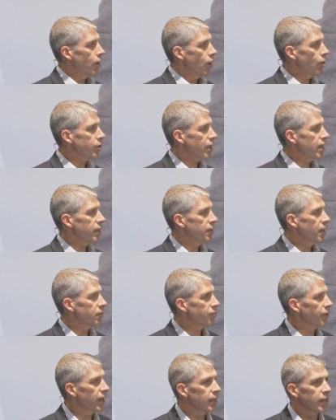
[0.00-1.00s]
Okay, and
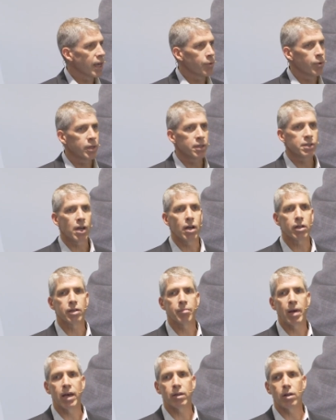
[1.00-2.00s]
then finally I want to talk
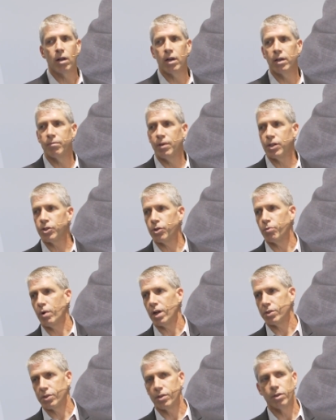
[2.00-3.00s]
about our adventure
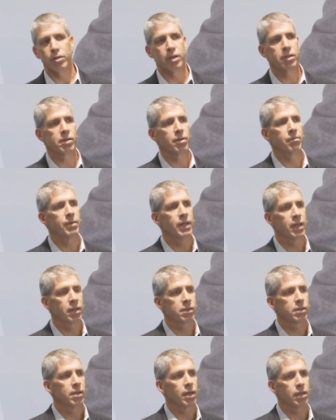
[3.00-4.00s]
watch series, the
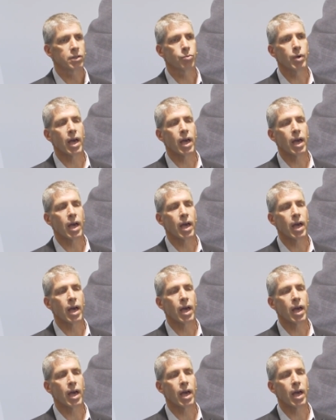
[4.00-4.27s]
fenix six.